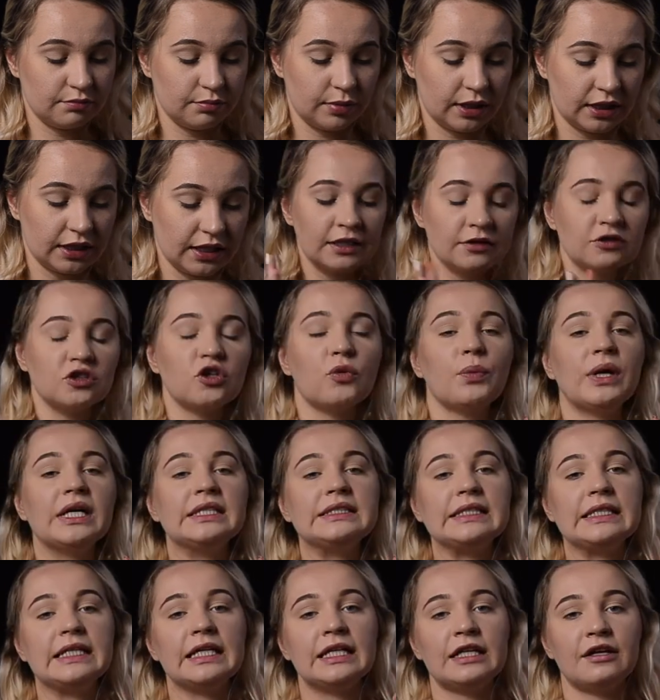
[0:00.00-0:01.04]
But so
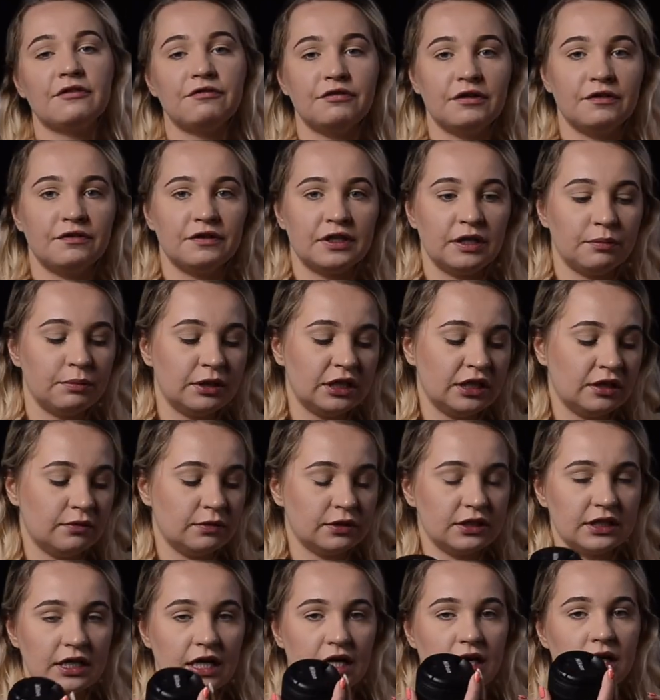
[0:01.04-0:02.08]
basically the
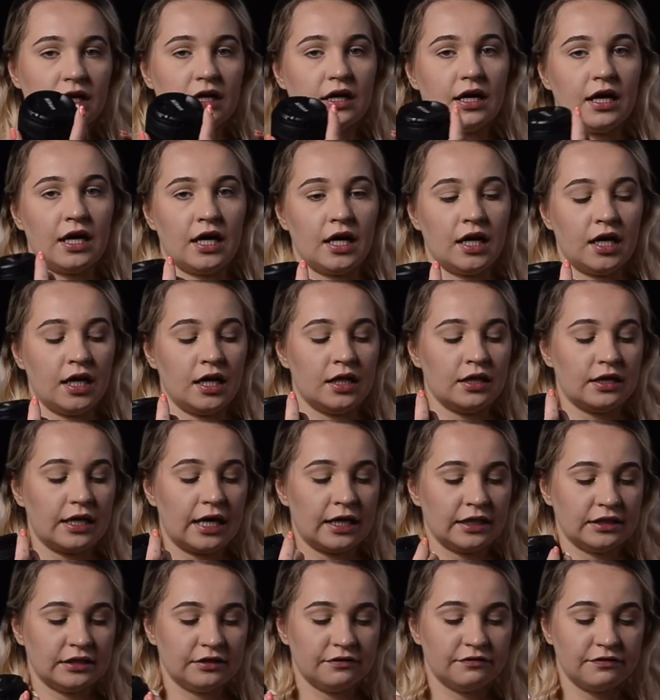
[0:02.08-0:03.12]
50mm and
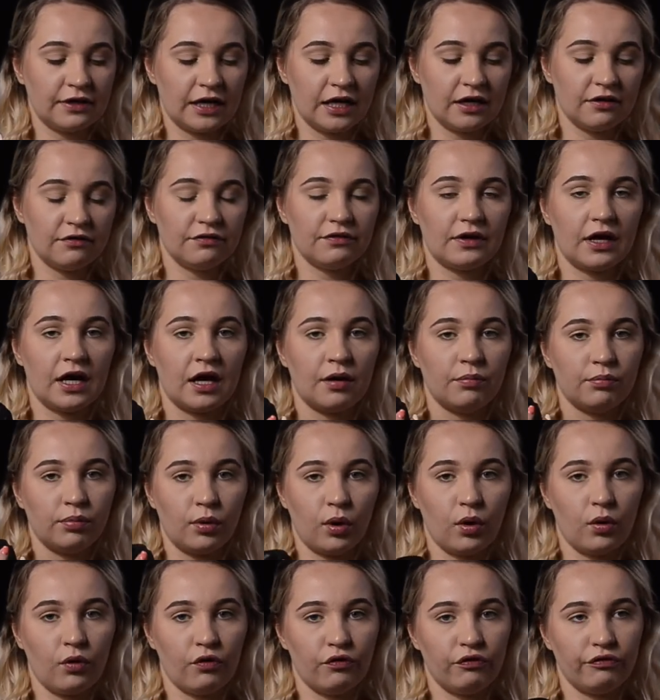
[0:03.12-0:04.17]
85 are
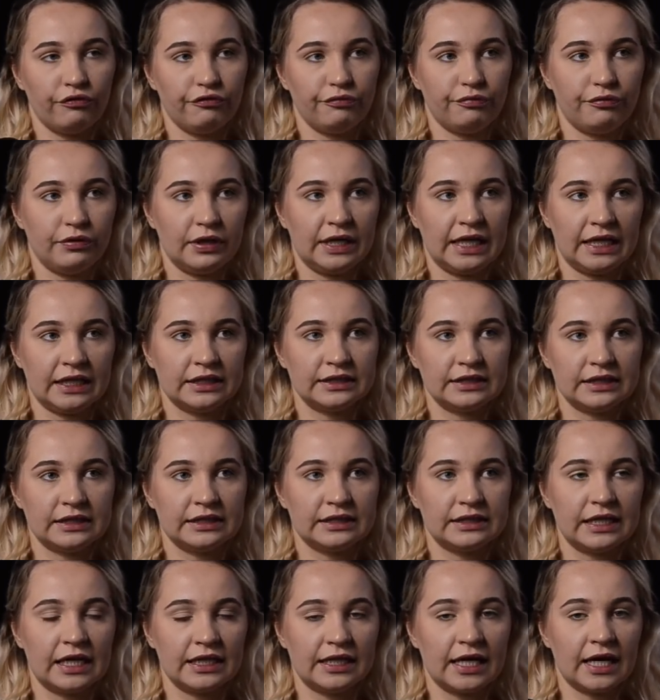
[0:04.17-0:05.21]
both lenses
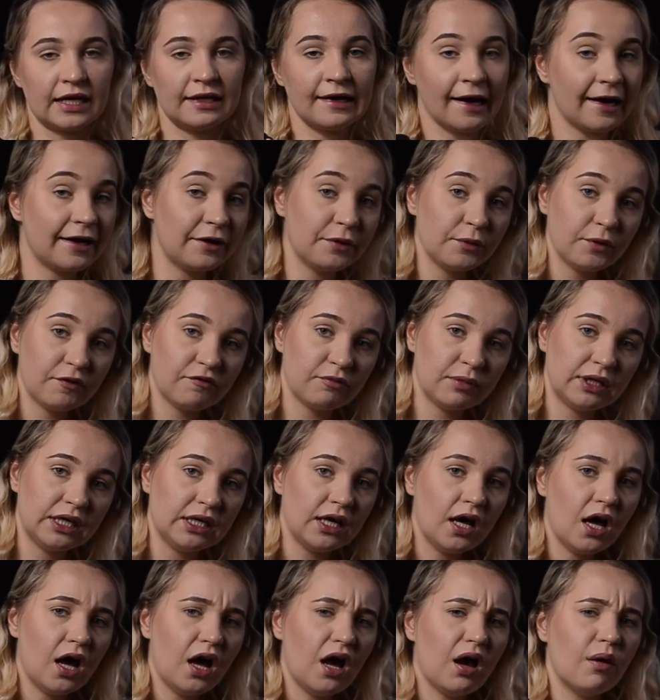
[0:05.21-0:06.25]
that I carry with me,
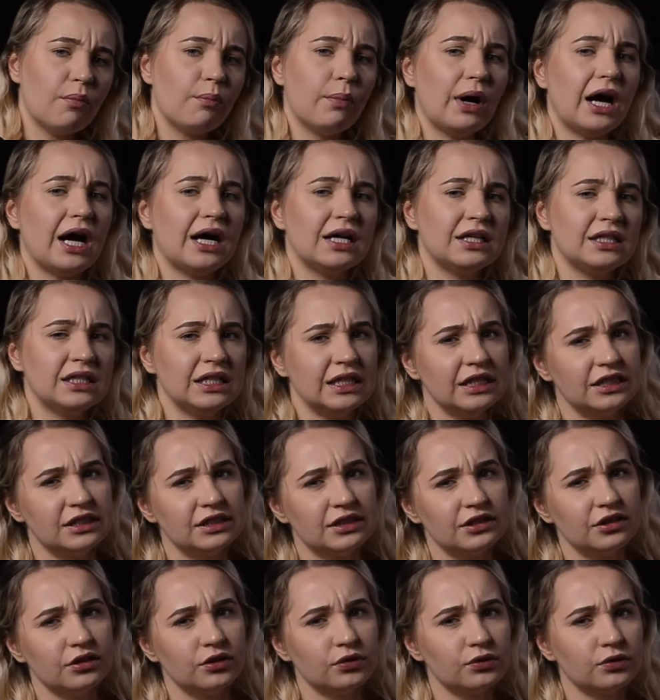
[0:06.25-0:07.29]
but I
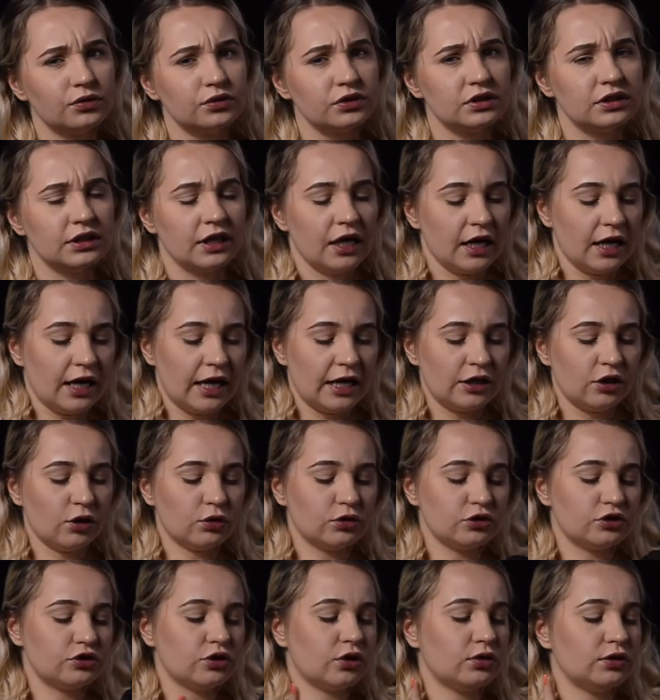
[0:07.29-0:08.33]
least used. And
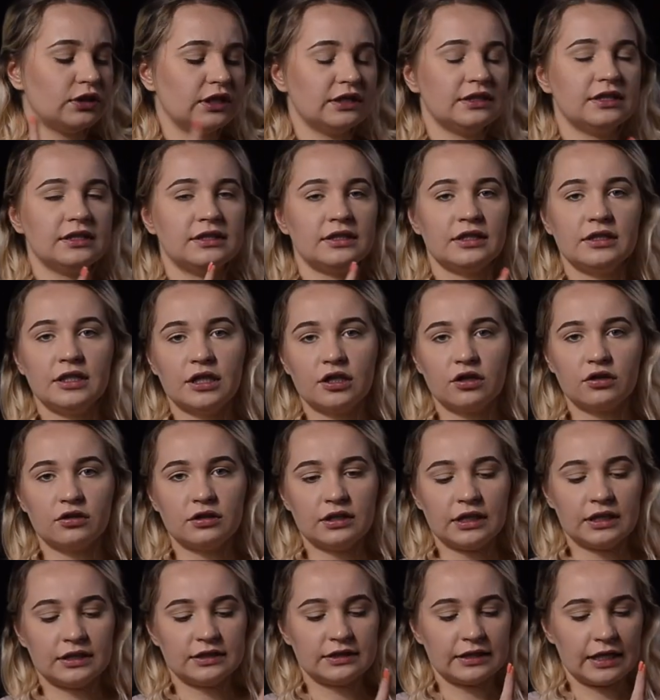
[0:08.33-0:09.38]
also this is a Nikon
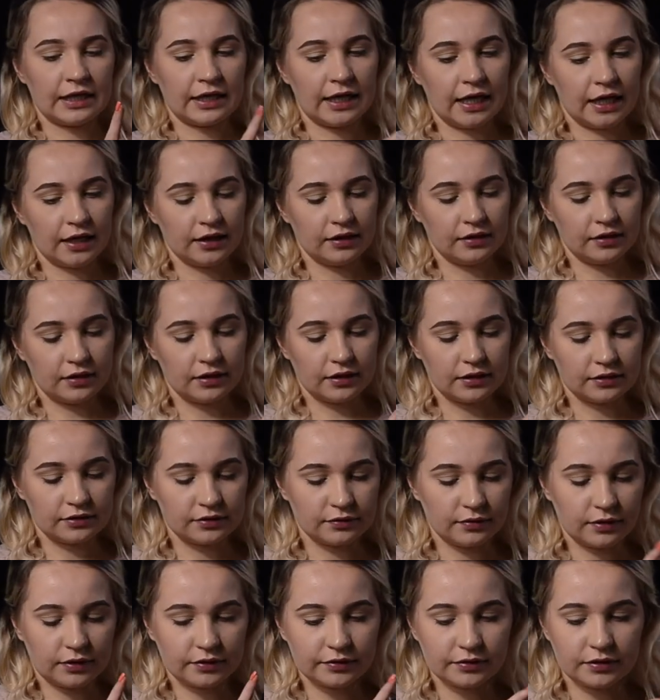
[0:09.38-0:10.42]
lens again as
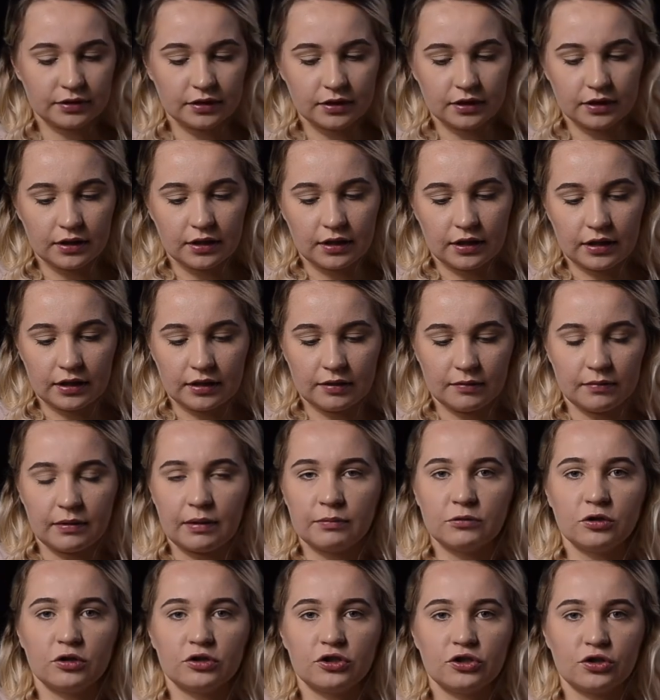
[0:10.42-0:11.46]
well.
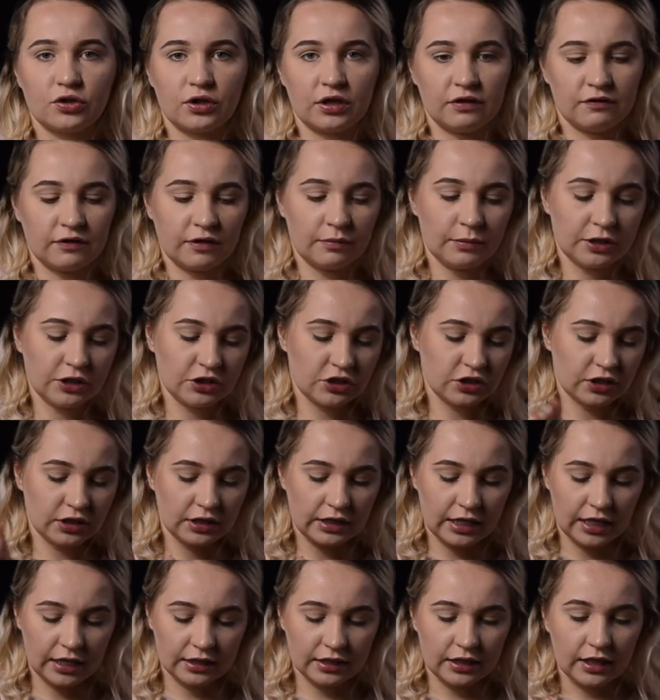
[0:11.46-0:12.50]
I'm not sure if I mentioned
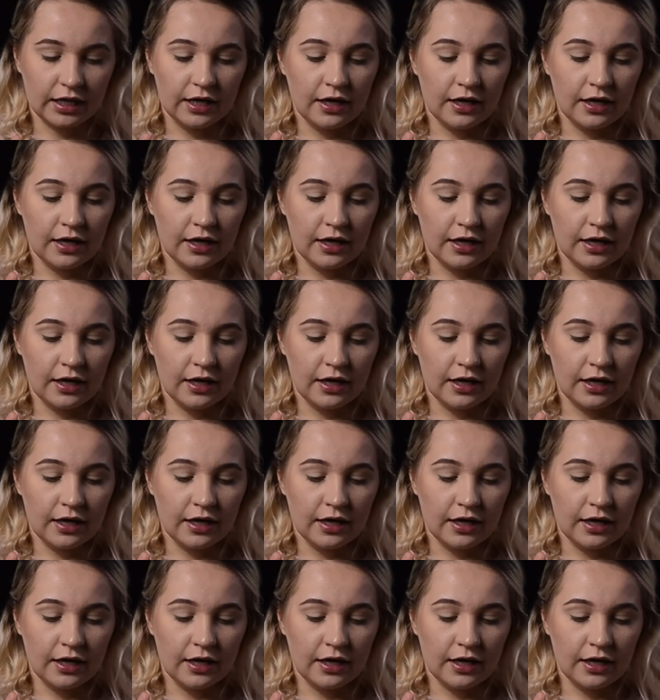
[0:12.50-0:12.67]
that.